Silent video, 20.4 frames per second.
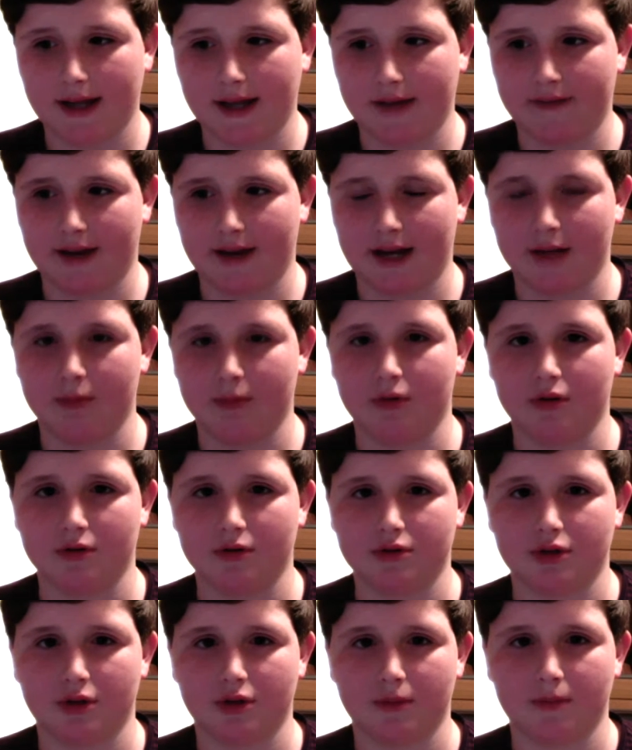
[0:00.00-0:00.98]
available
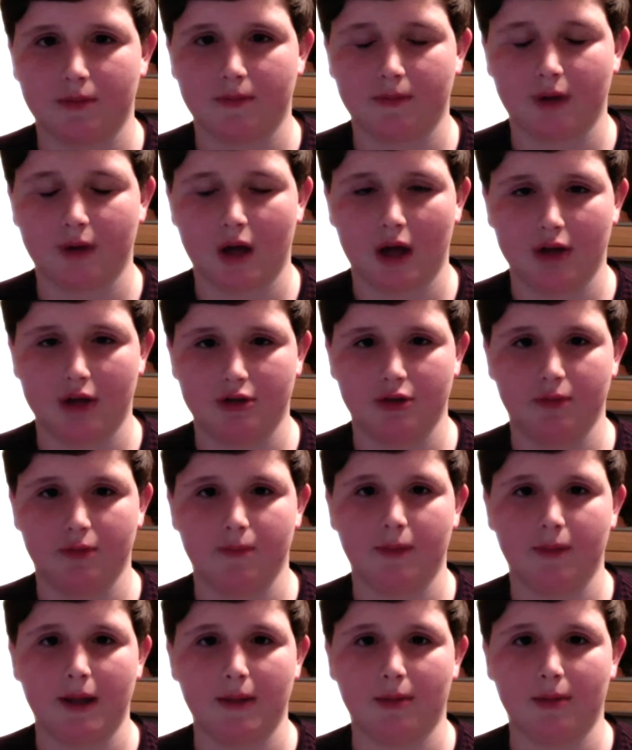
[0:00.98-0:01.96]
to, uh, to
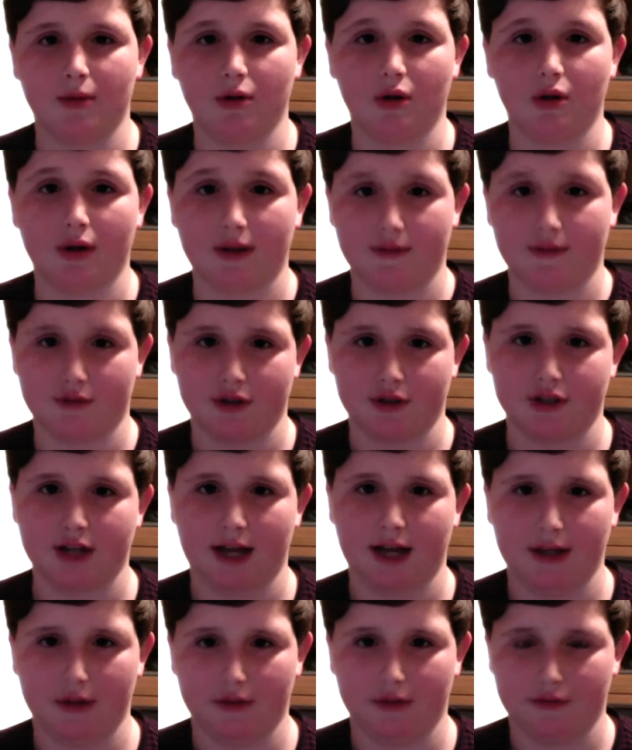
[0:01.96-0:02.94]
people looking for a
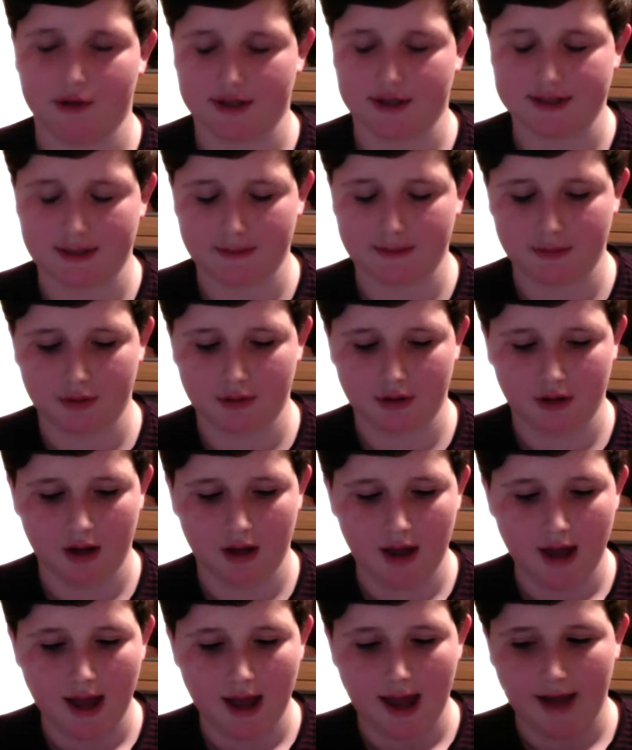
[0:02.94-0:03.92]
channel. For example,
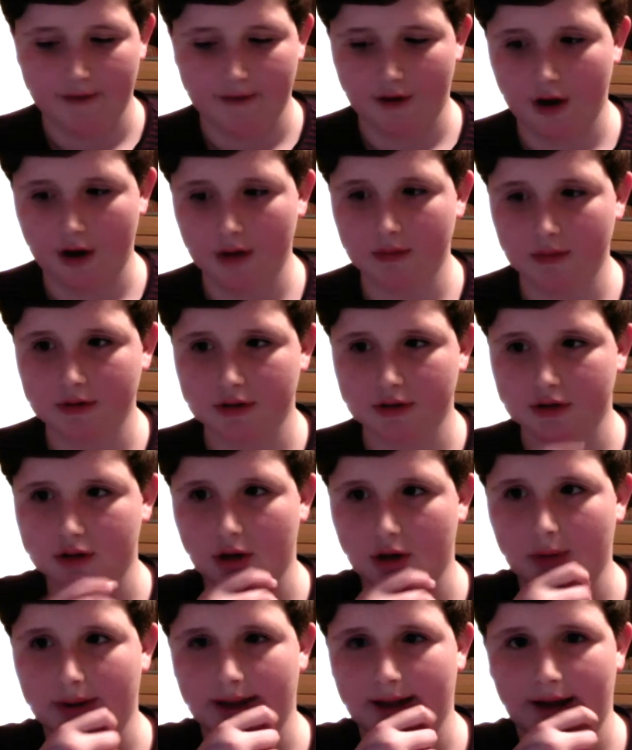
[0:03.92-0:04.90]
if I was just
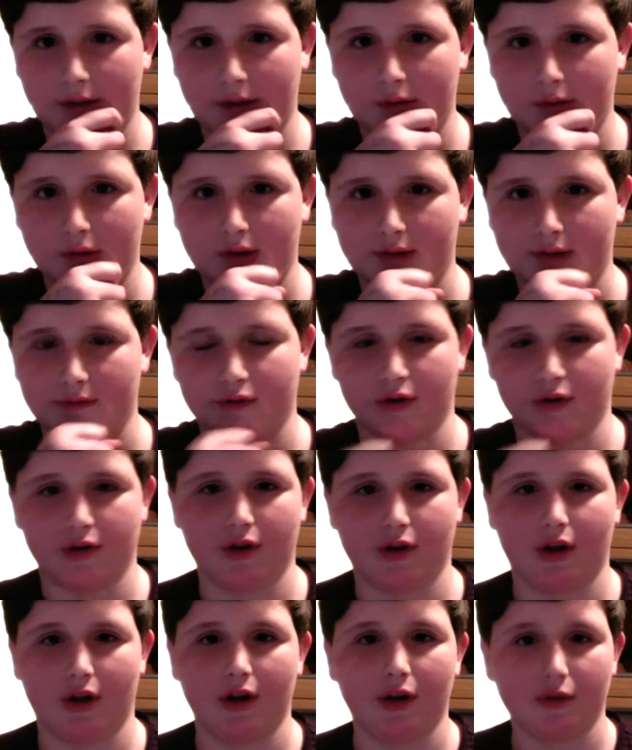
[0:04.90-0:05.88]
going out looking for
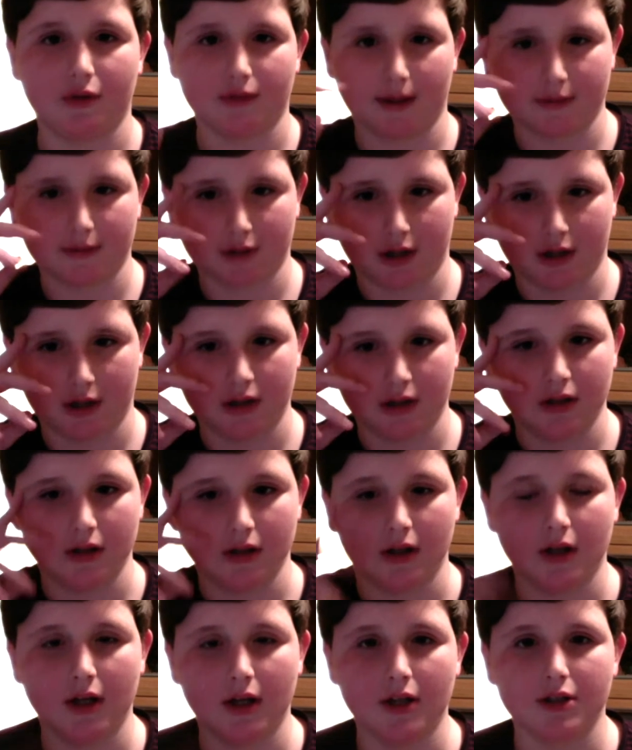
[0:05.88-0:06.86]
an, a new reptile
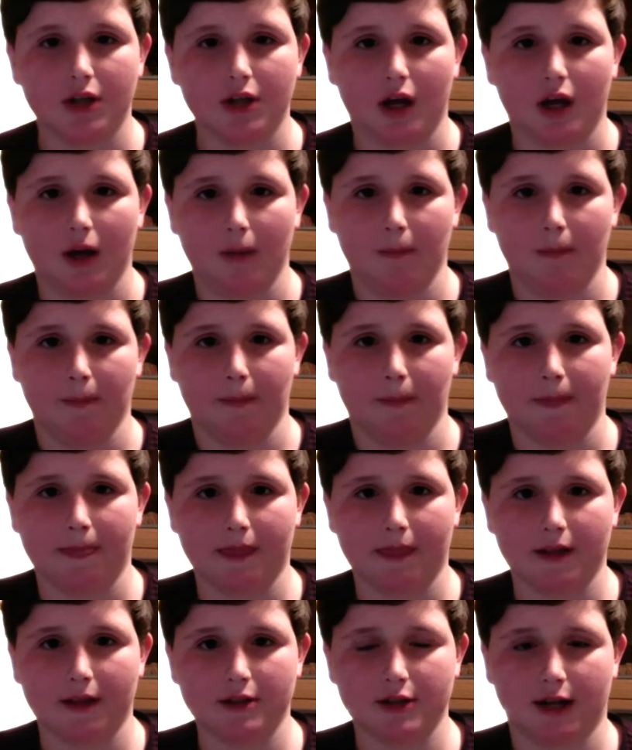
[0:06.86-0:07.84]
um,
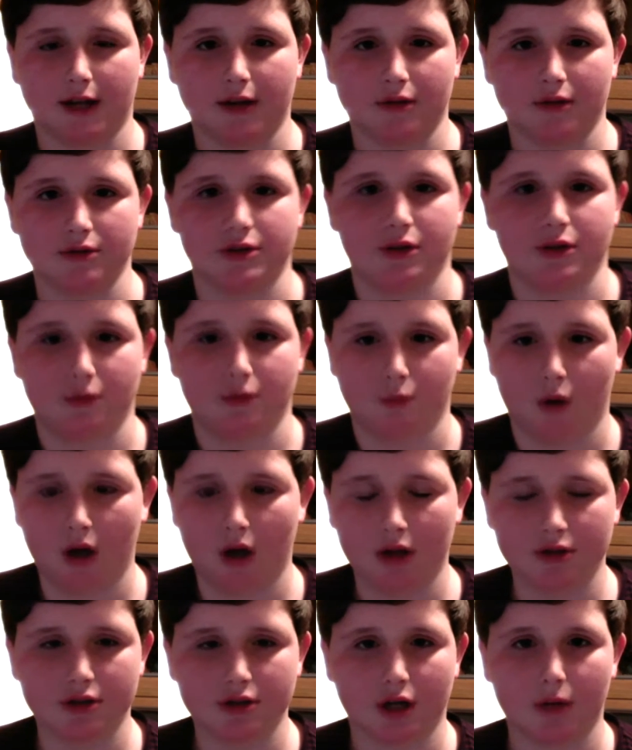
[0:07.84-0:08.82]
channel to
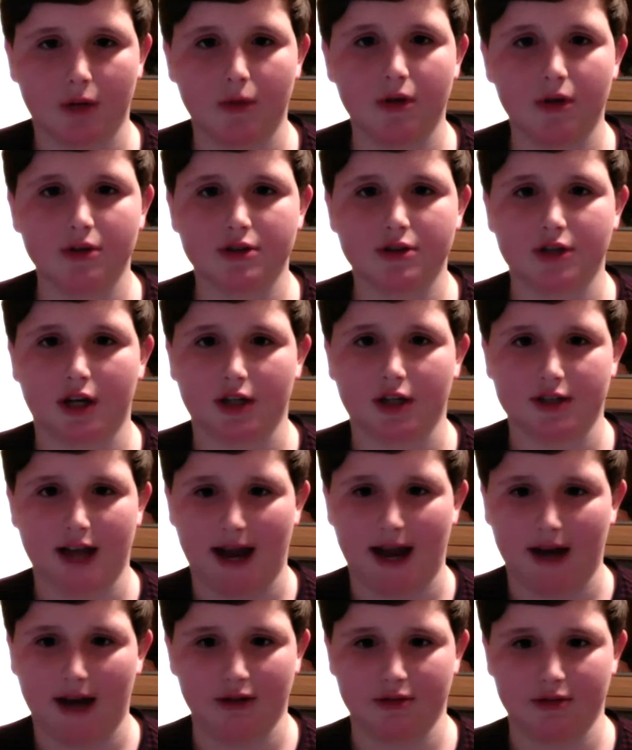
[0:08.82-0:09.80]
watch. I wouldn't search
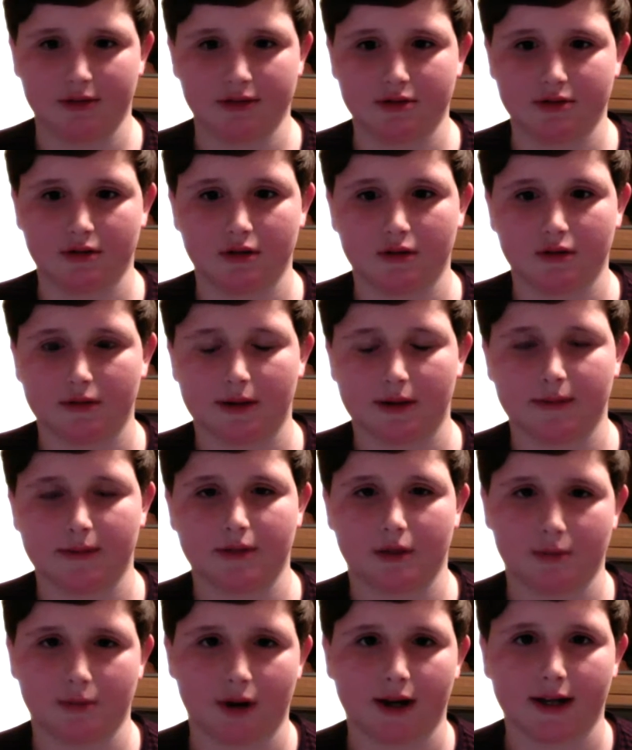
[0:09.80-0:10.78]
how to install a
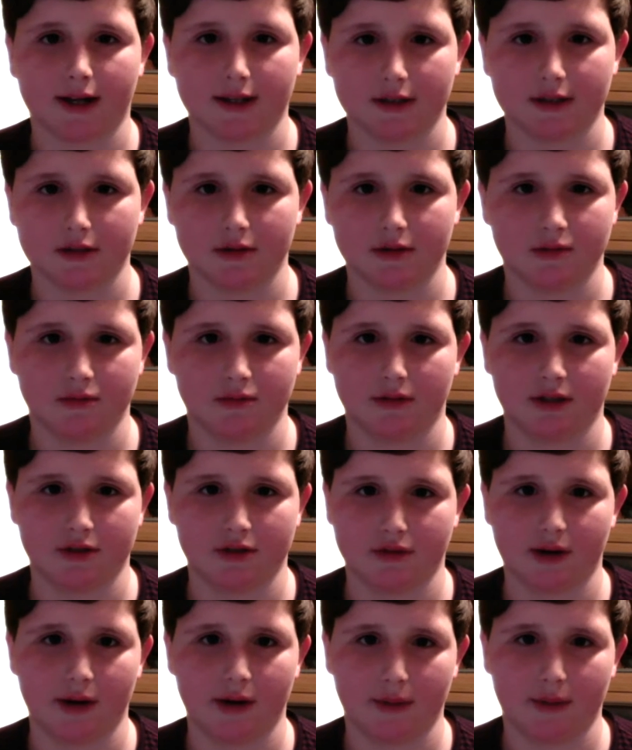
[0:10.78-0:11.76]
reptile bracket into a
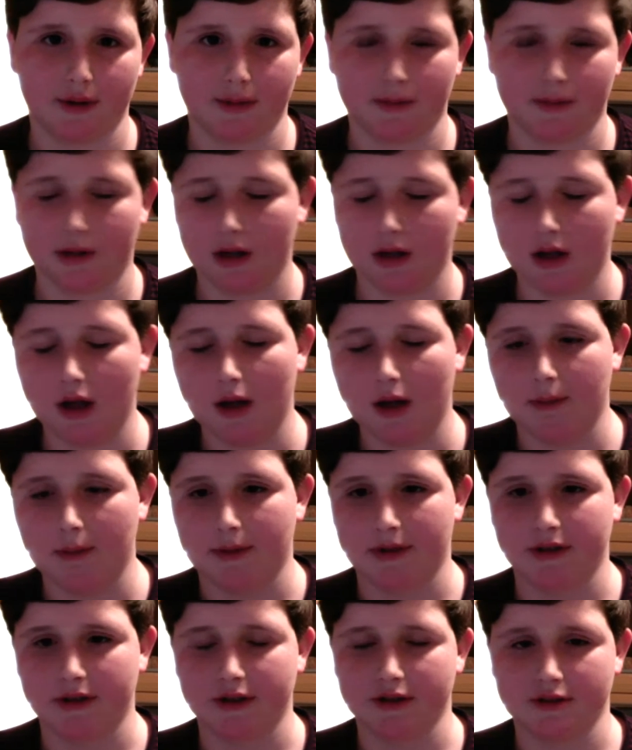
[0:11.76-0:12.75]
terrarium
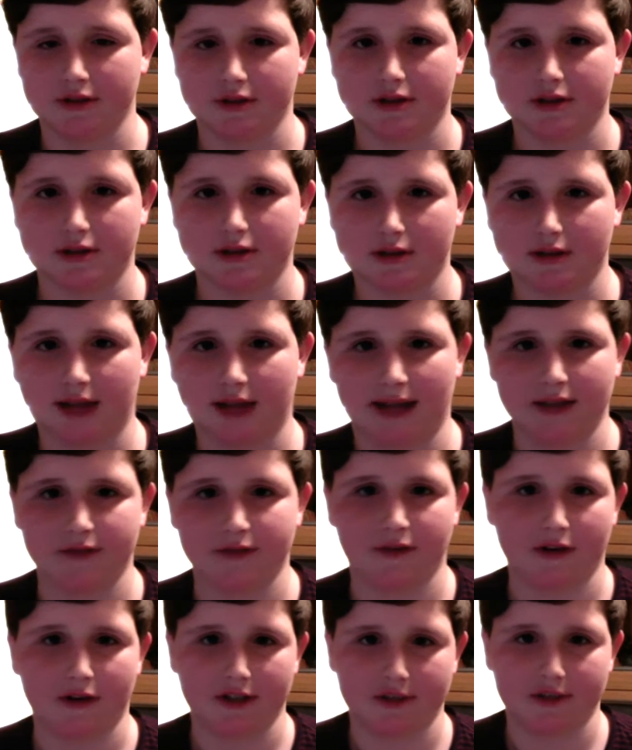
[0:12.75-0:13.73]
because that's
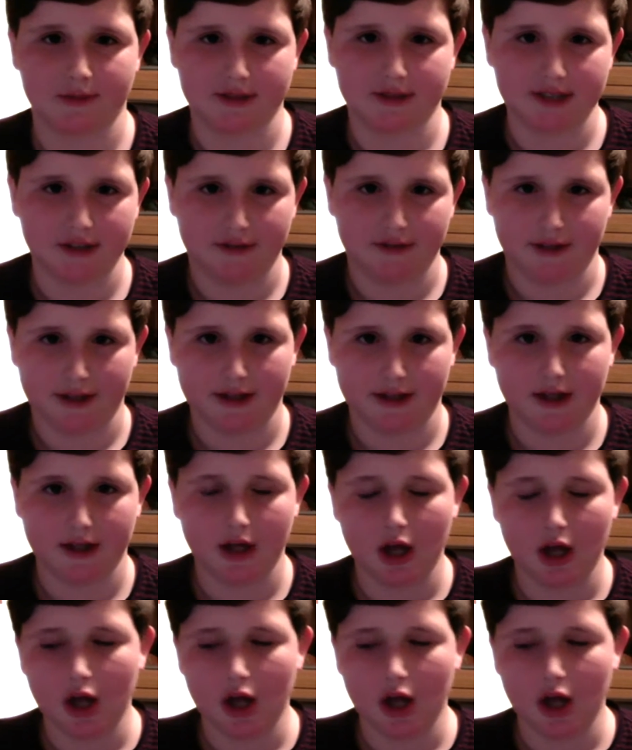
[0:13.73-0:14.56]
very specific.